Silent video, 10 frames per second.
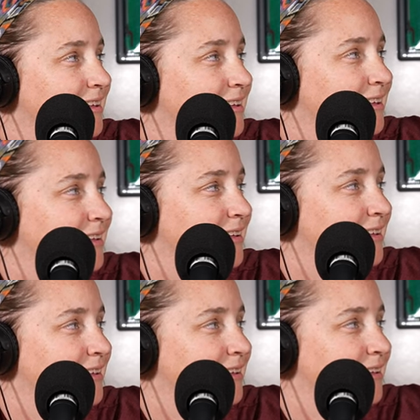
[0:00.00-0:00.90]

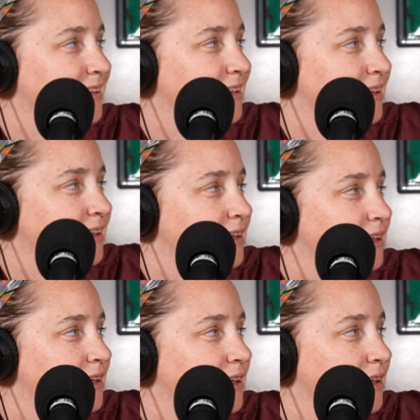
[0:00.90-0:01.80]

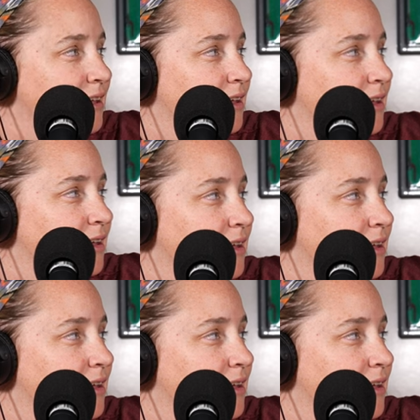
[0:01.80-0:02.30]
[no speech]